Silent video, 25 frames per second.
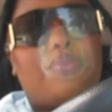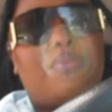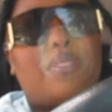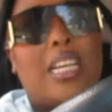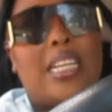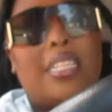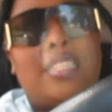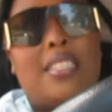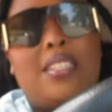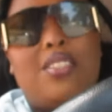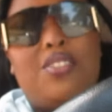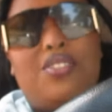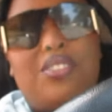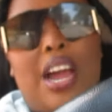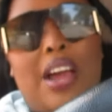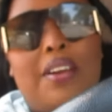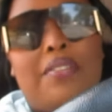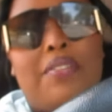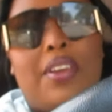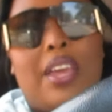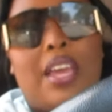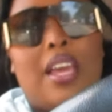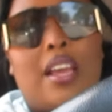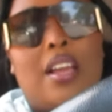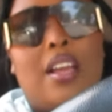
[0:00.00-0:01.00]
Is this
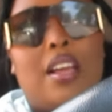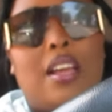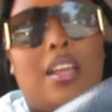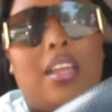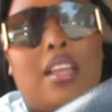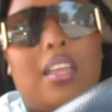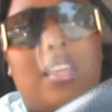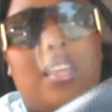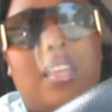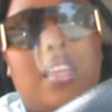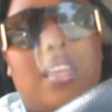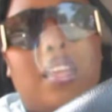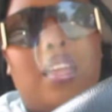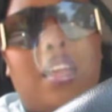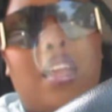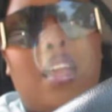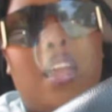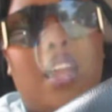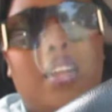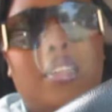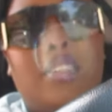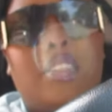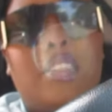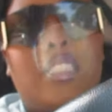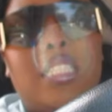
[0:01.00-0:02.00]
traffic?
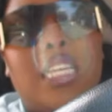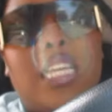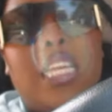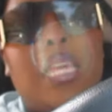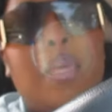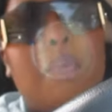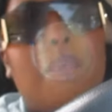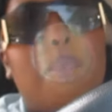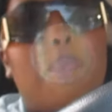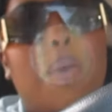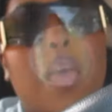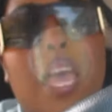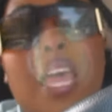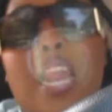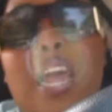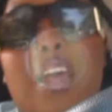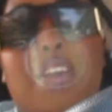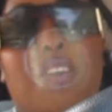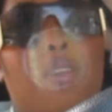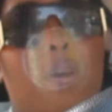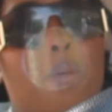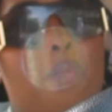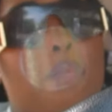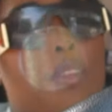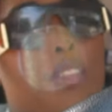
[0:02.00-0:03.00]
It better
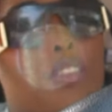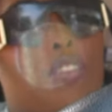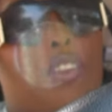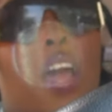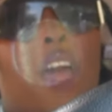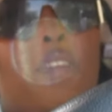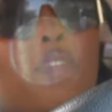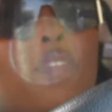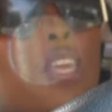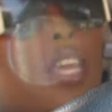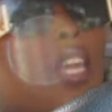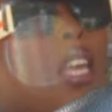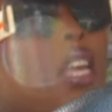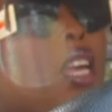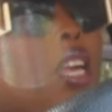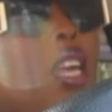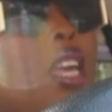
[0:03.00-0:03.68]
not be traffic.